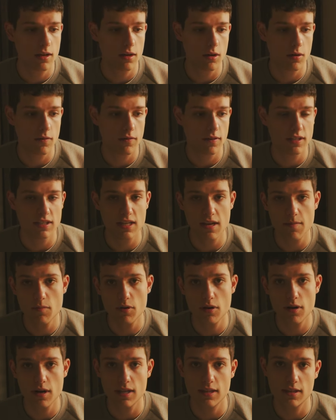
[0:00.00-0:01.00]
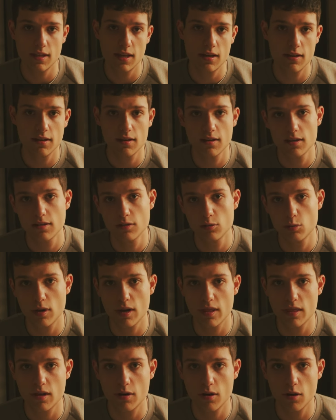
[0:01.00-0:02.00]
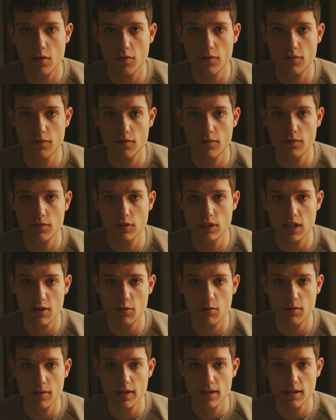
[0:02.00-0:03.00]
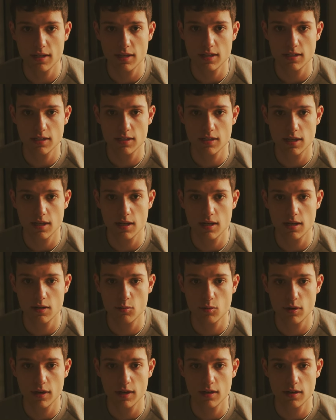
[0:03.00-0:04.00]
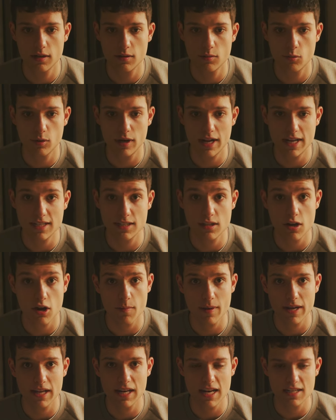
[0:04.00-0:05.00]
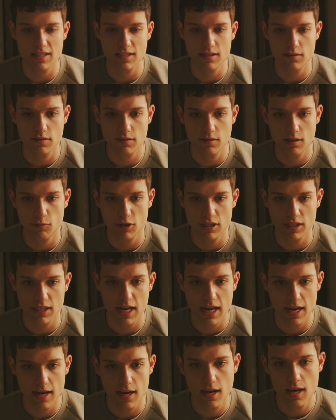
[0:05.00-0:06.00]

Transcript: of December, and then 23rd of January is when I start my classes once again.